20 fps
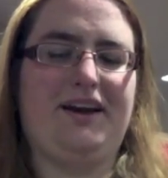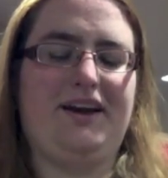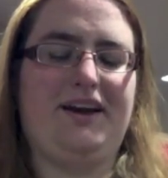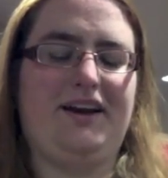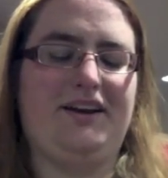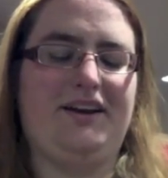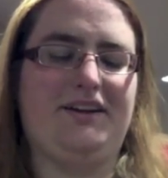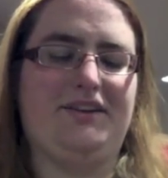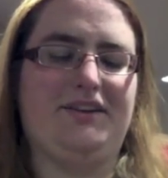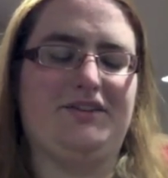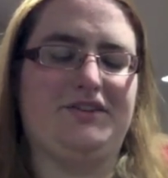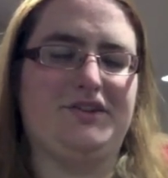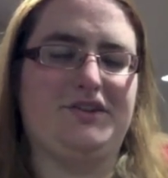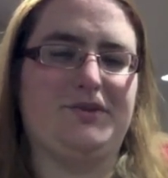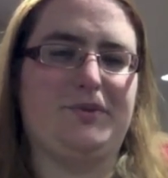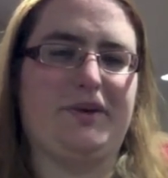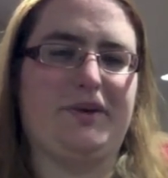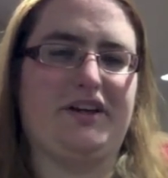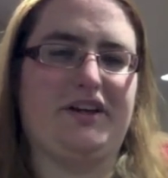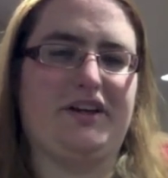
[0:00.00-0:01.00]

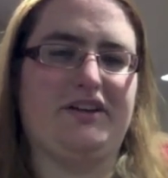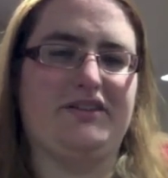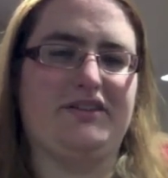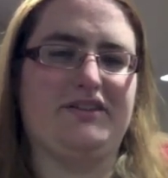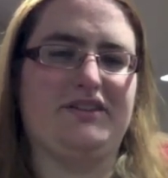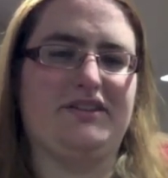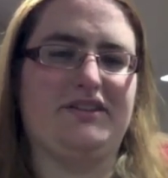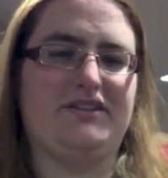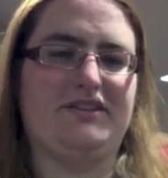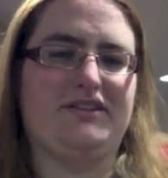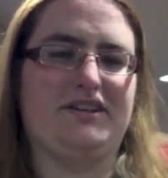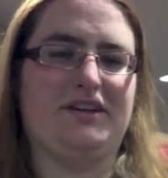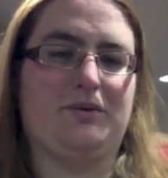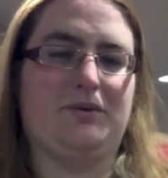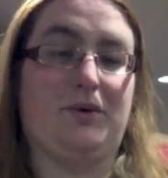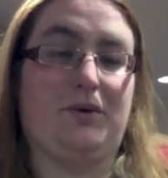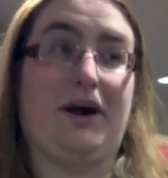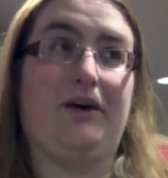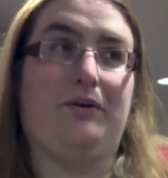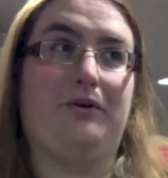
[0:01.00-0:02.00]
Just because it's like,
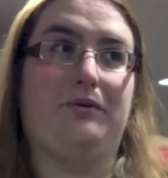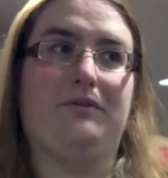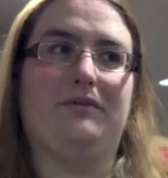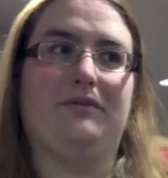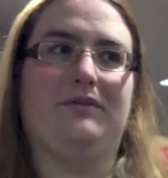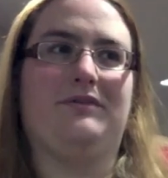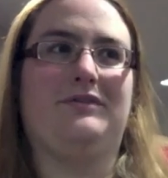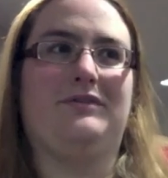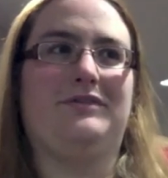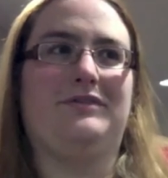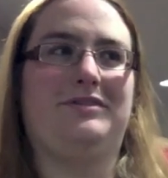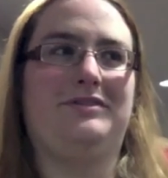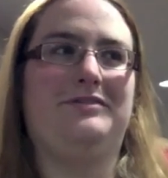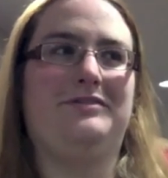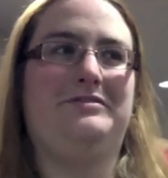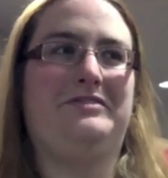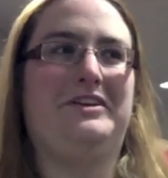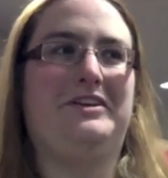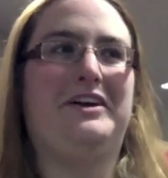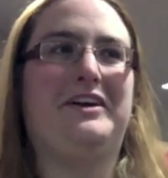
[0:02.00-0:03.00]
wow,
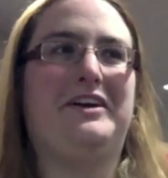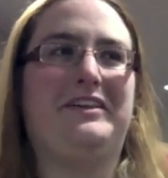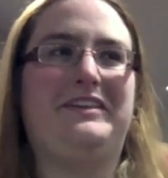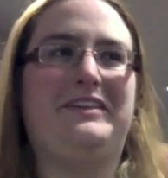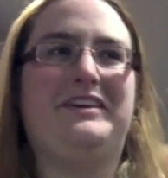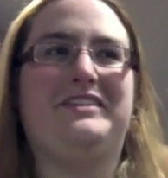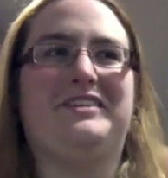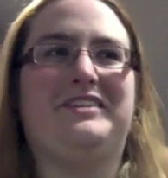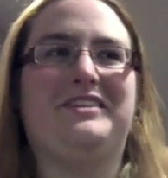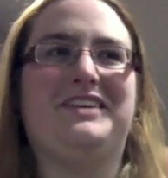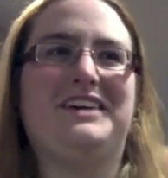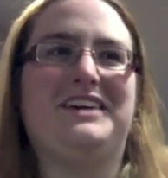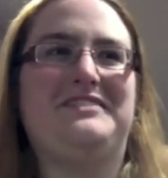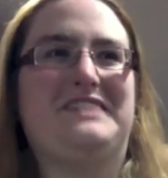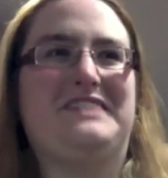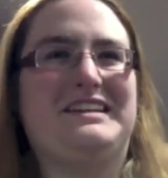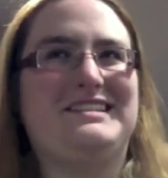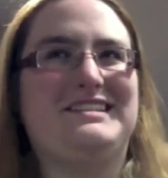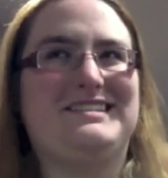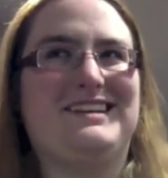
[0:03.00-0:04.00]
the adult life
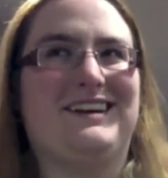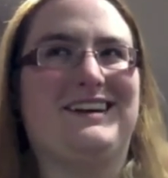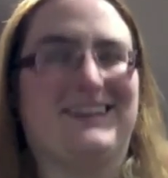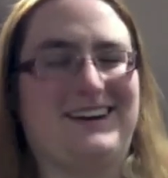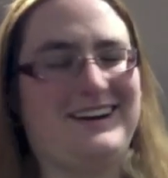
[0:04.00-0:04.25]
can suck.